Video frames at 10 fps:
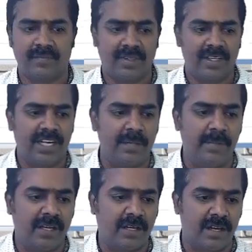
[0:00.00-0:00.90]
It will be
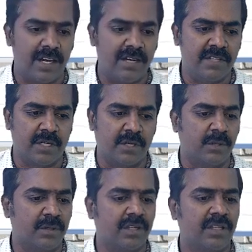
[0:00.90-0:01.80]
recorded in which
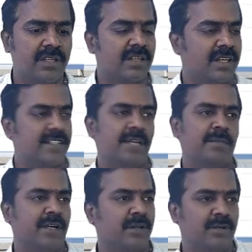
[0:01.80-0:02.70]
account?
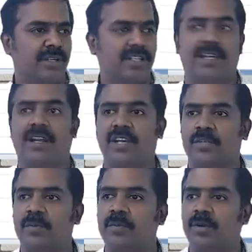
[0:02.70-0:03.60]
Consignment account. It's a loss to
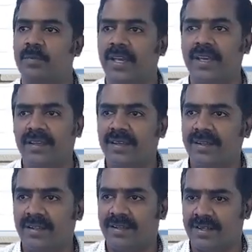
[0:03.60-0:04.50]
be borne by
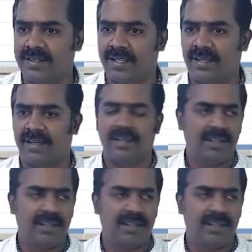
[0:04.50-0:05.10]
consignor.